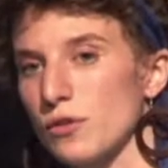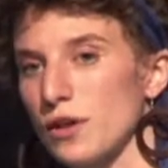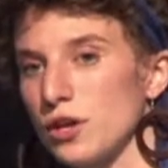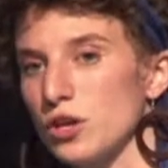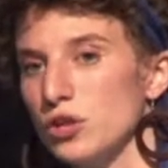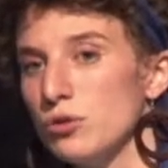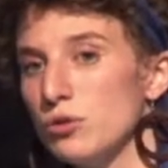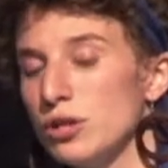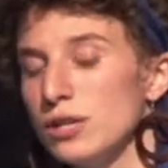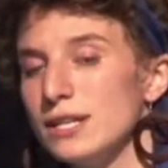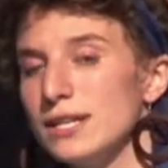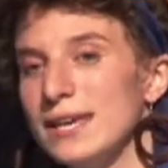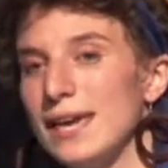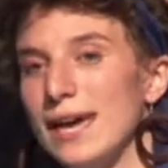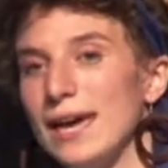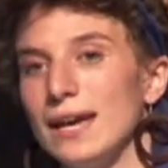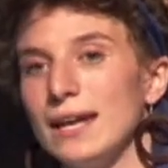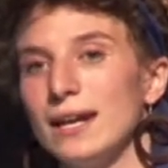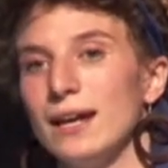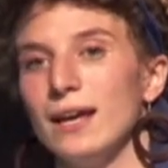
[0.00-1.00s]
you can
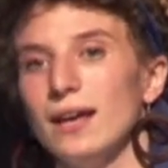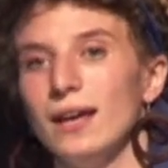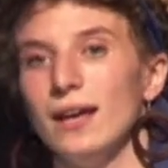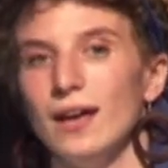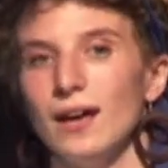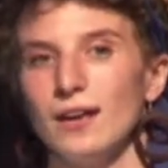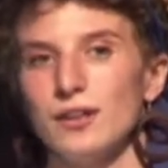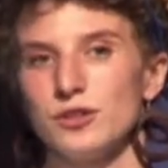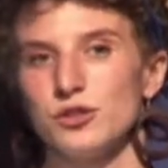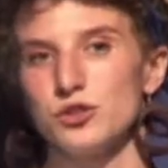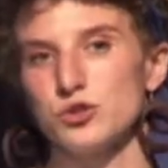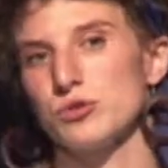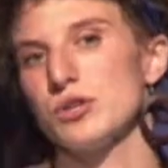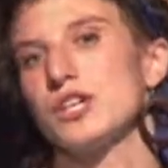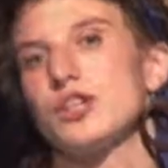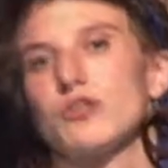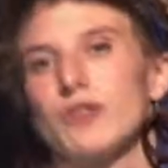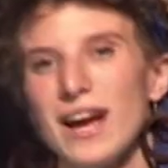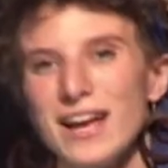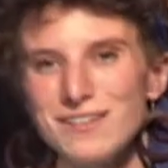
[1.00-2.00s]
gain
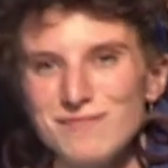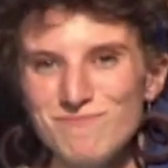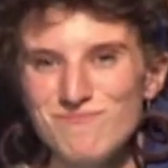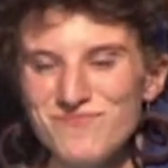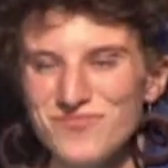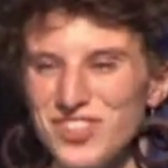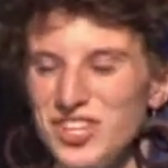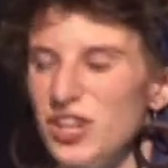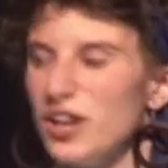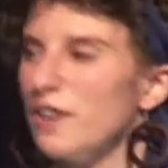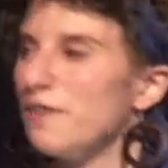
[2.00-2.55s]
street cred. You know, if,